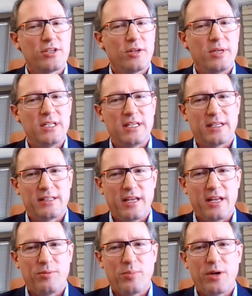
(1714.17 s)
It's going to be
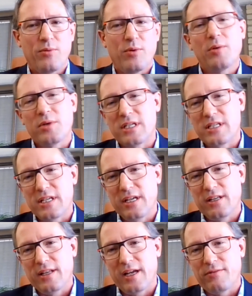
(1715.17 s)
dictated by what we see
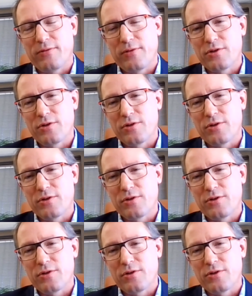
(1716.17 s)
in that